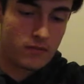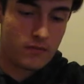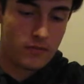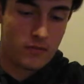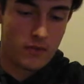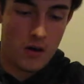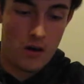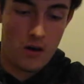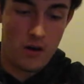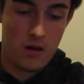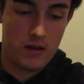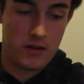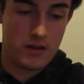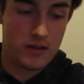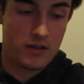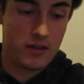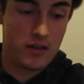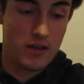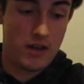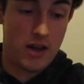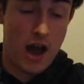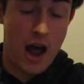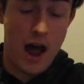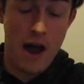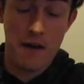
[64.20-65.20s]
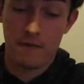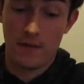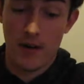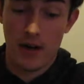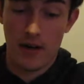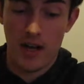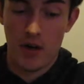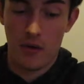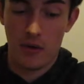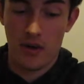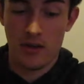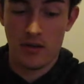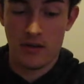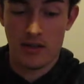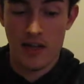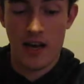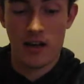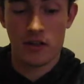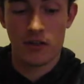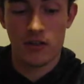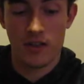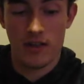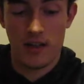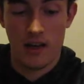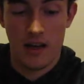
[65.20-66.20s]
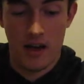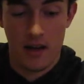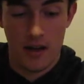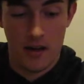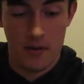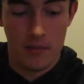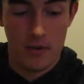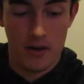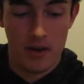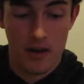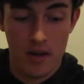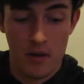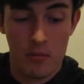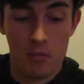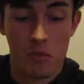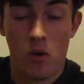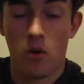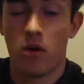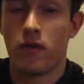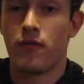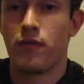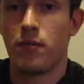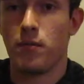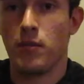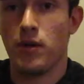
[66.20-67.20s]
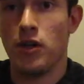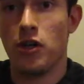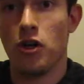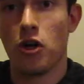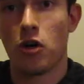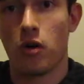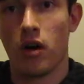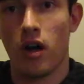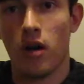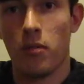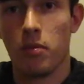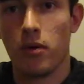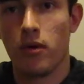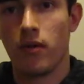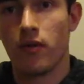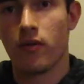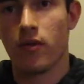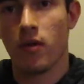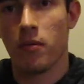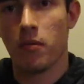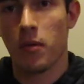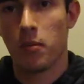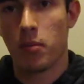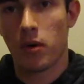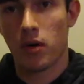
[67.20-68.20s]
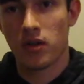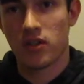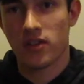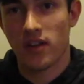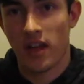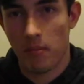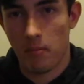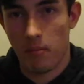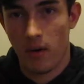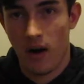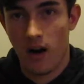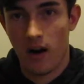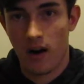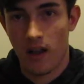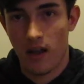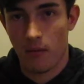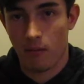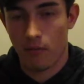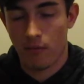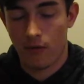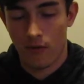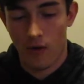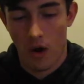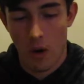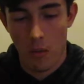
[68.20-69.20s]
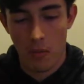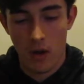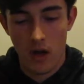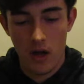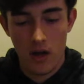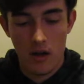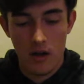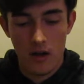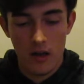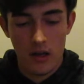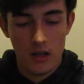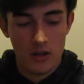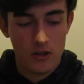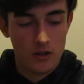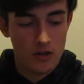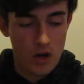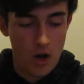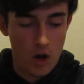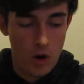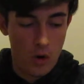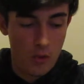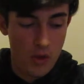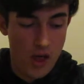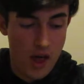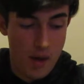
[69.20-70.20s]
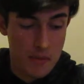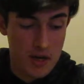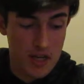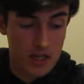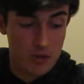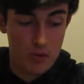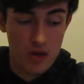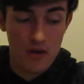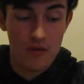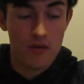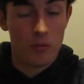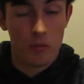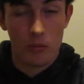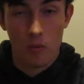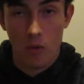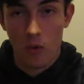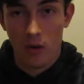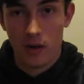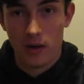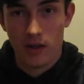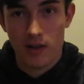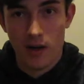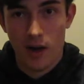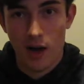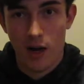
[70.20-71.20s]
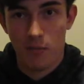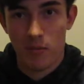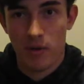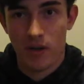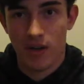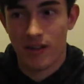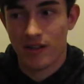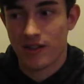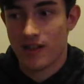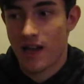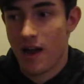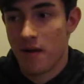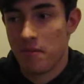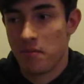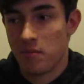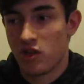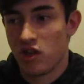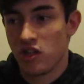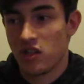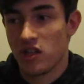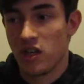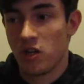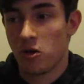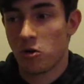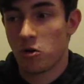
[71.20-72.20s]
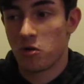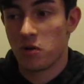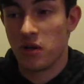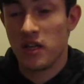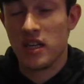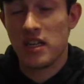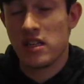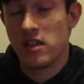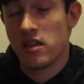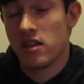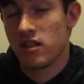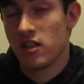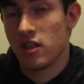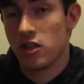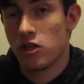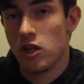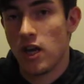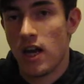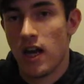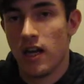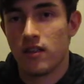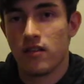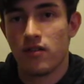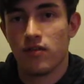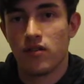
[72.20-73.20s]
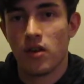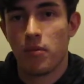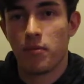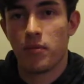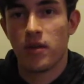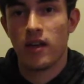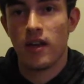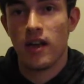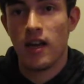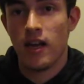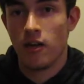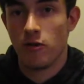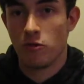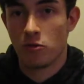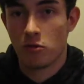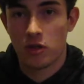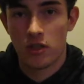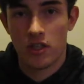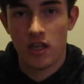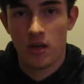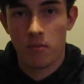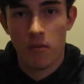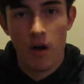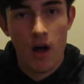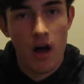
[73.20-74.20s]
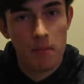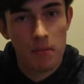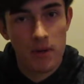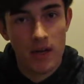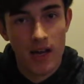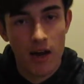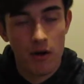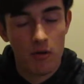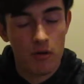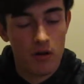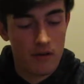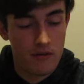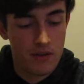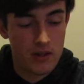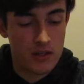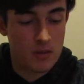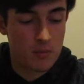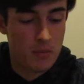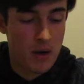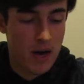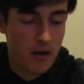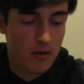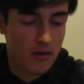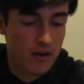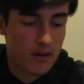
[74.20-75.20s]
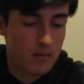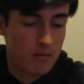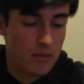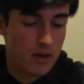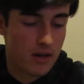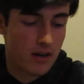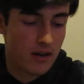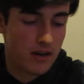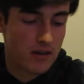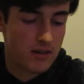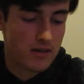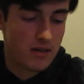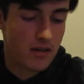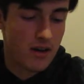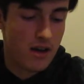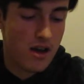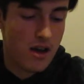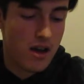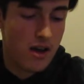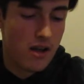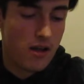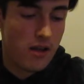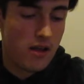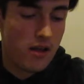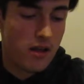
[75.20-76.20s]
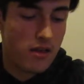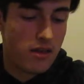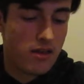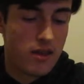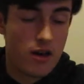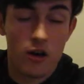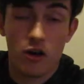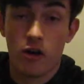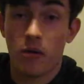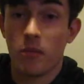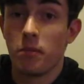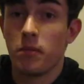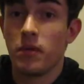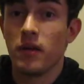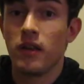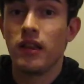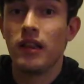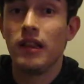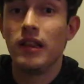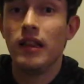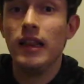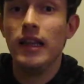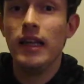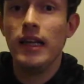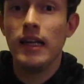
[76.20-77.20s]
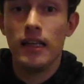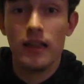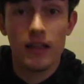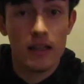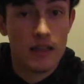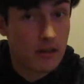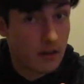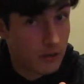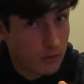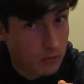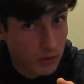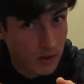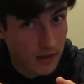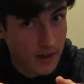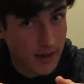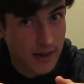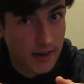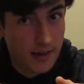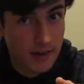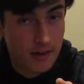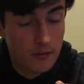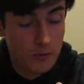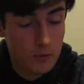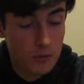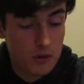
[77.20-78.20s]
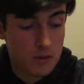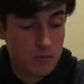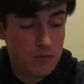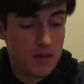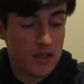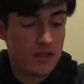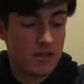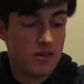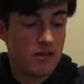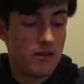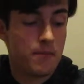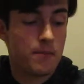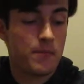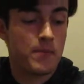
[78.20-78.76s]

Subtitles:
Honestly, I found out he was actually an import from Europe from the person I bought him from. So that makes me even more excited because that just increases the chance of something interesting popping out of this pairing because they're completely unrelated, which means